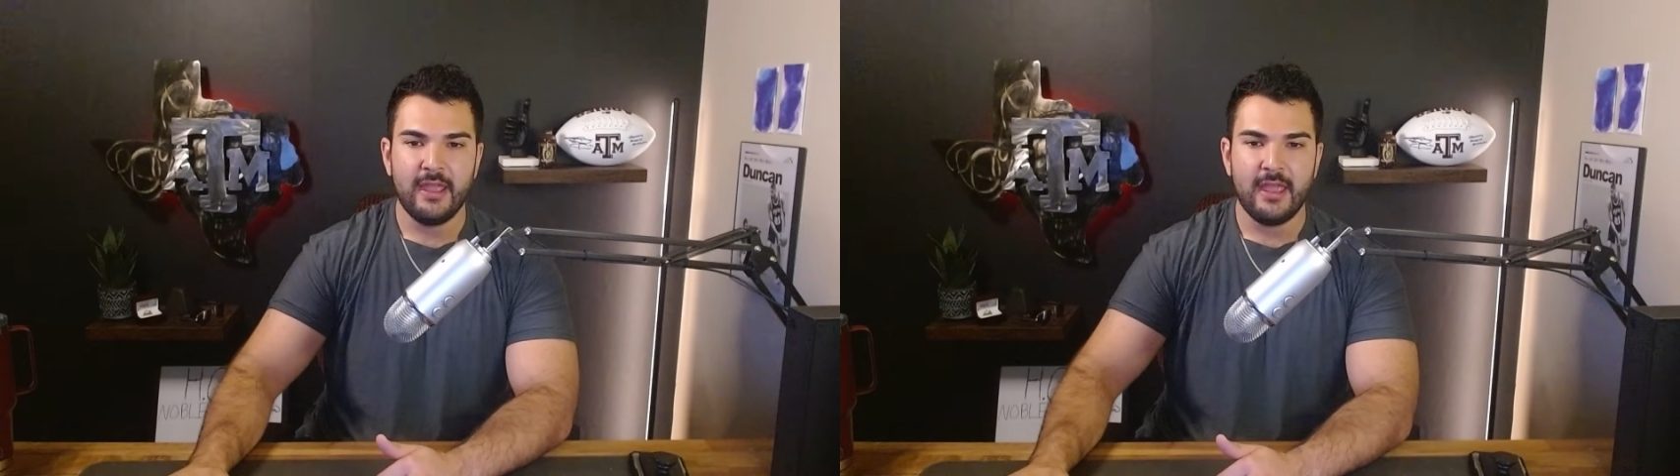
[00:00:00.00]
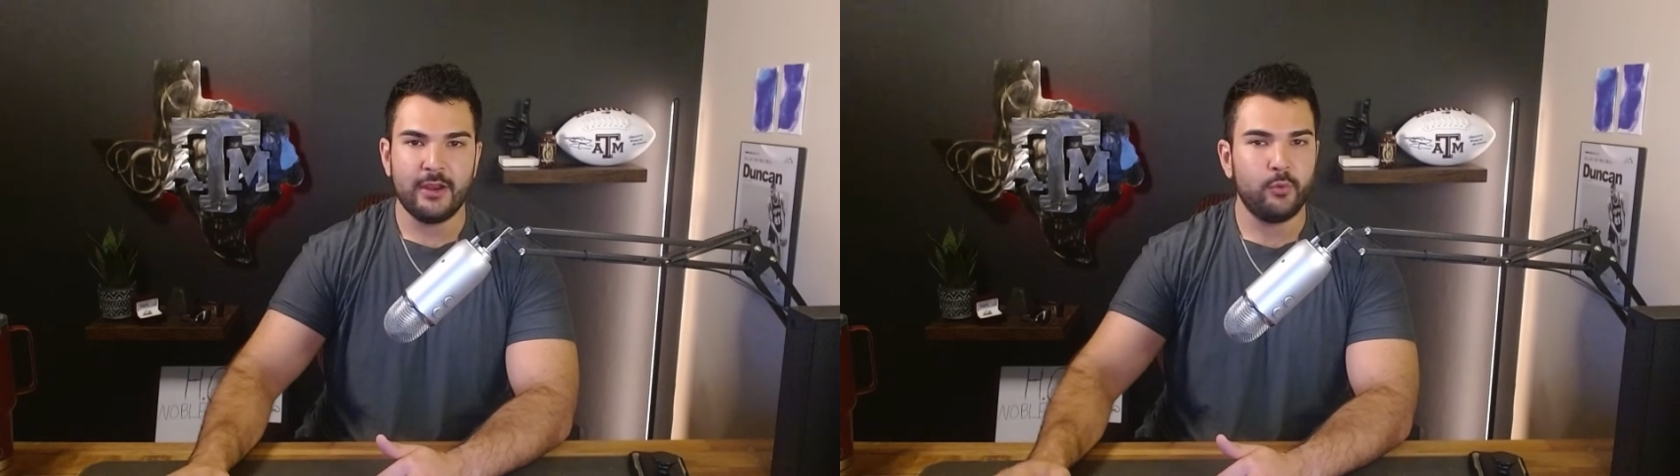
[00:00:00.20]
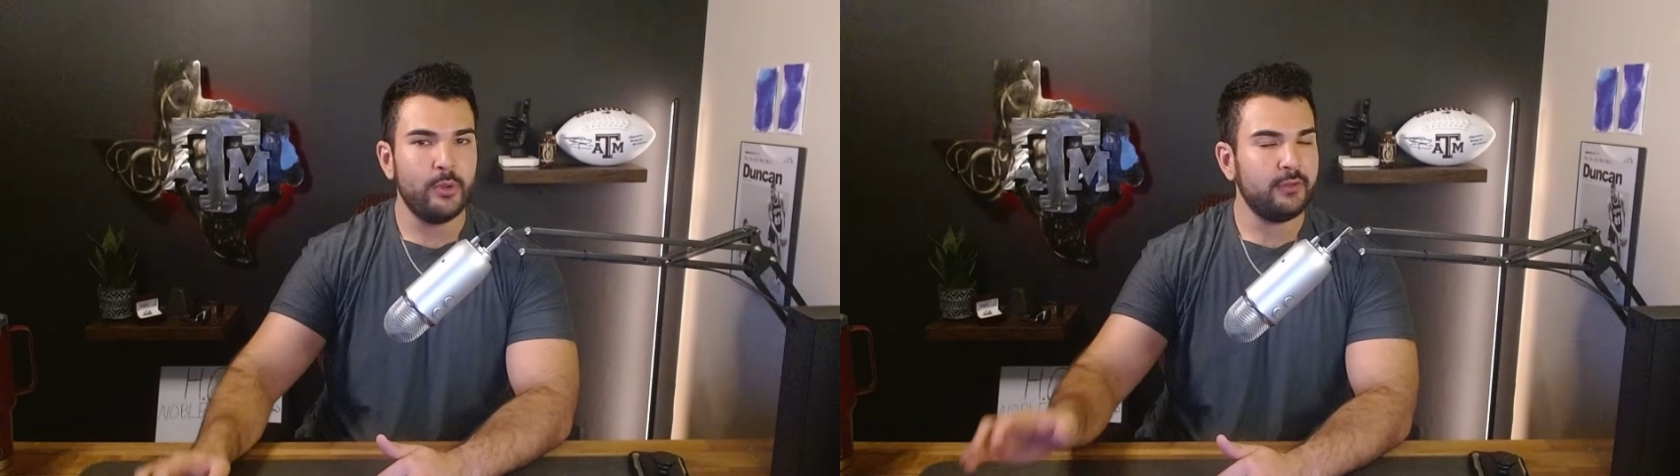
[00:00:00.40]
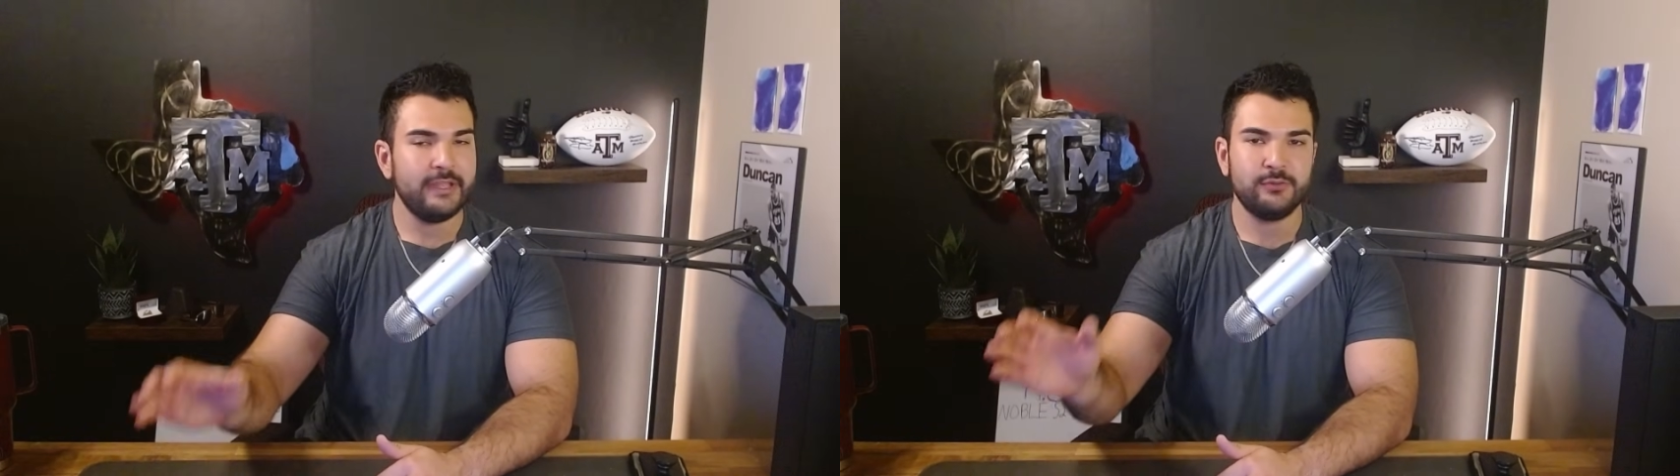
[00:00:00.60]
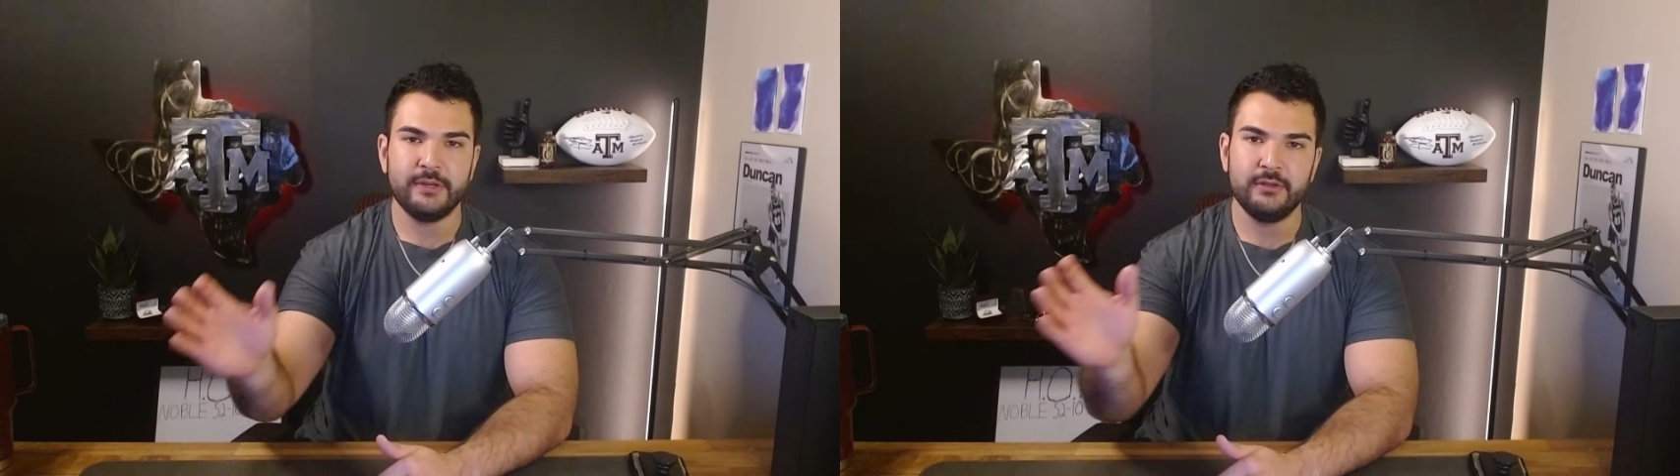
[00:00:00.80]
and
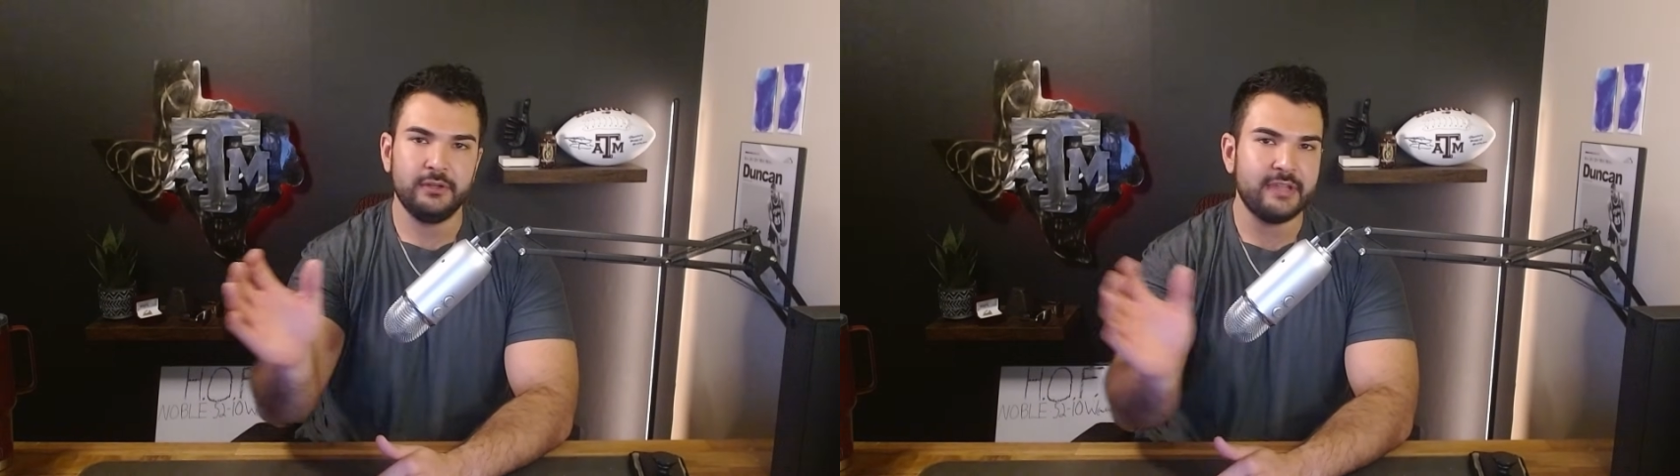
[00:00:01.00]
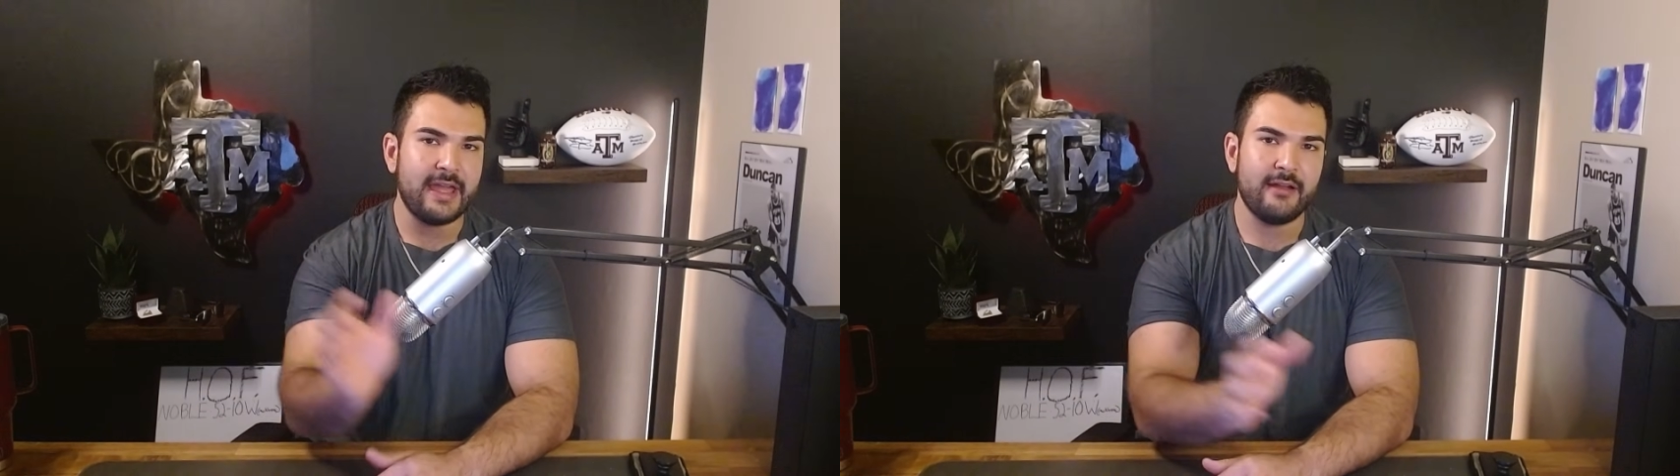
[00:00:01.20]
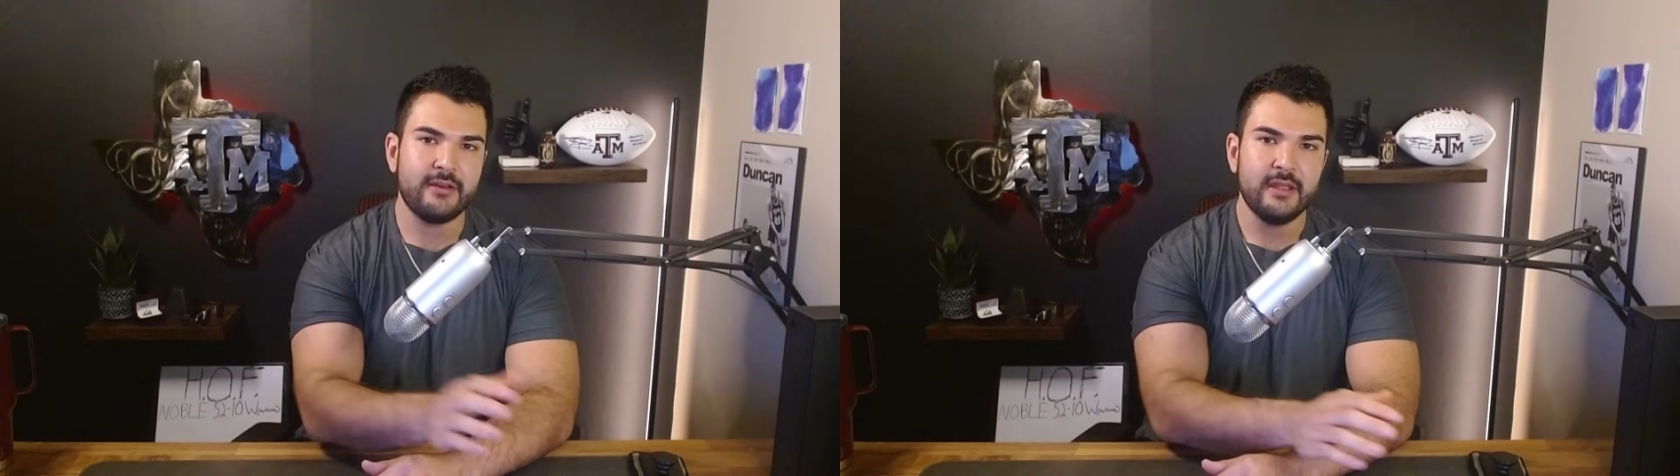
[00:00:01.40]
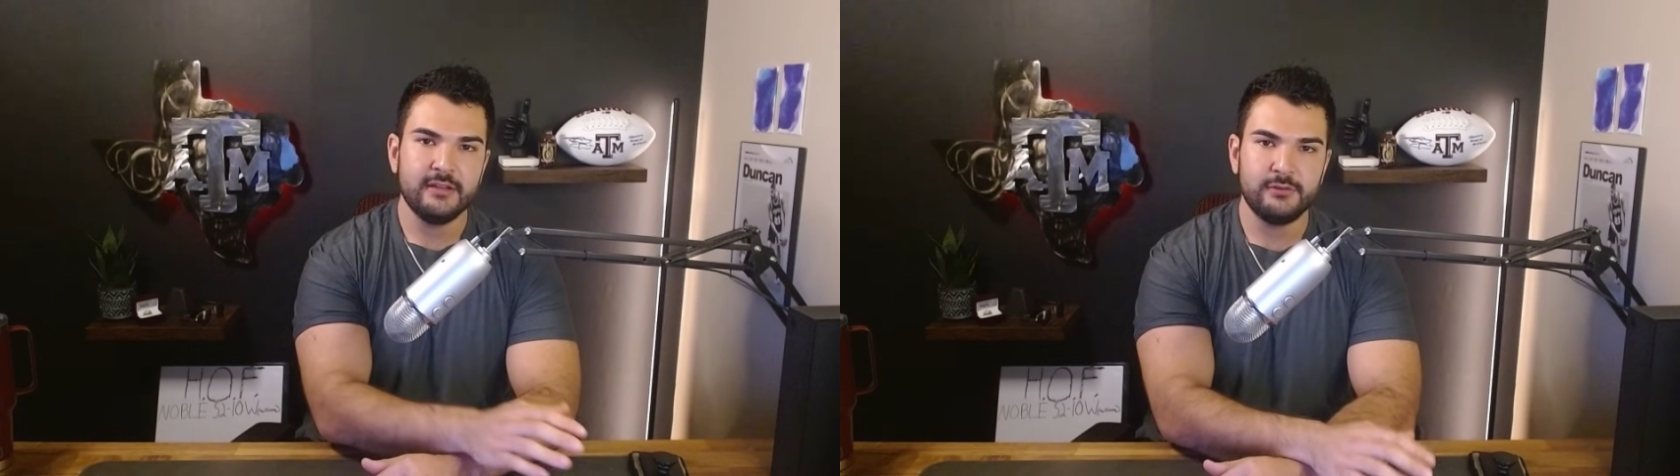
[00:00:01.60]
quickly dwindled down